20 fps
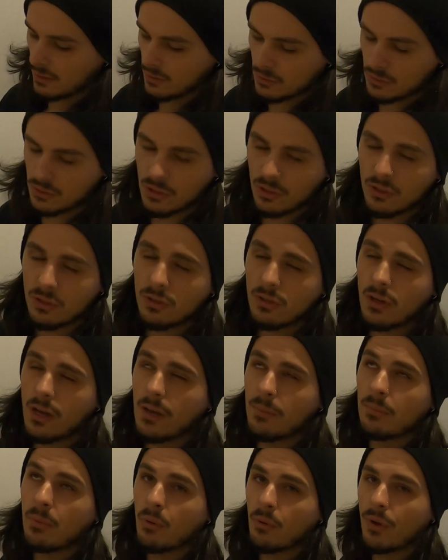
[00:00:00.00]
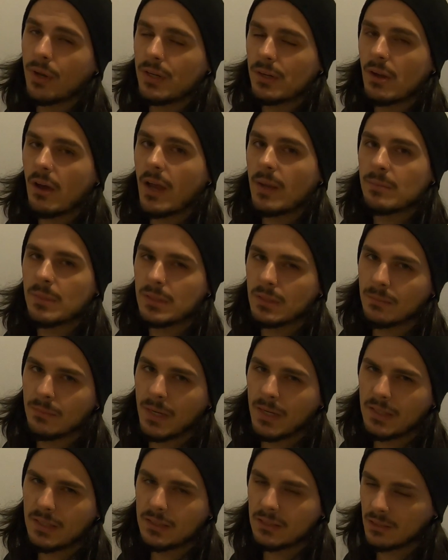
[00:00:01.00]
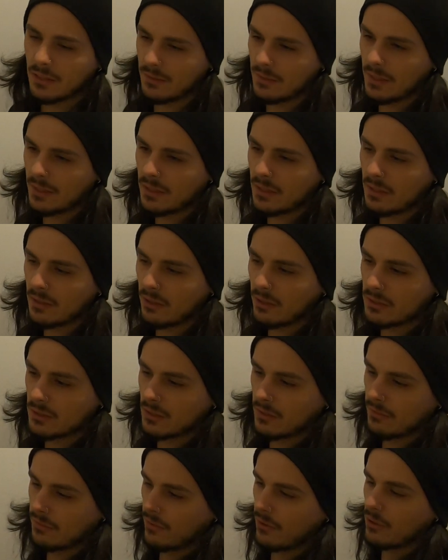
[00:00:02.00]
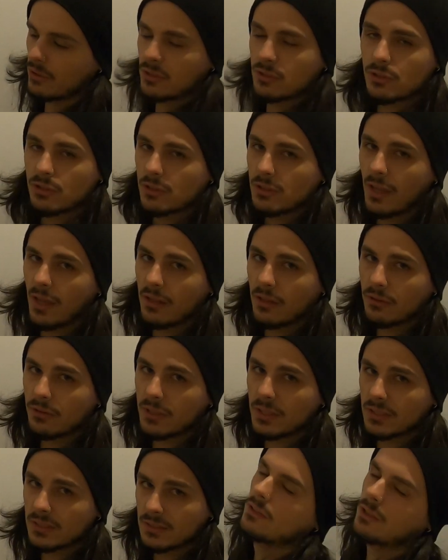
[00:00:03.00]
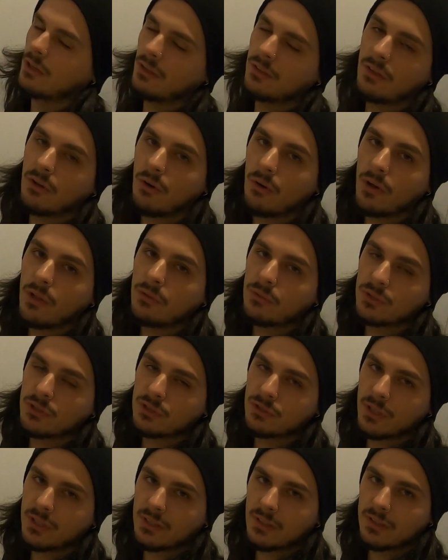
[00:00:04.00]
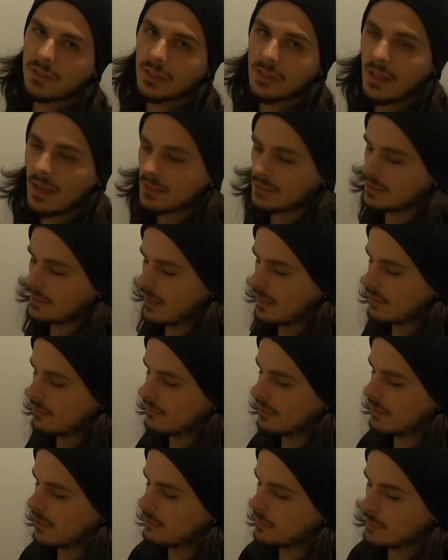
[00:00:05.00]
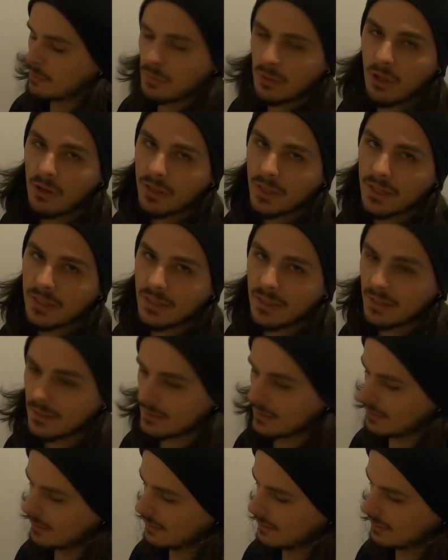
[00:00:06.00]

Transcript: 2 are 0.9 millimeters, so they're gonna go to the first 2 galleries. So on the oil restrictor on the last gallery, I'll be blocking it.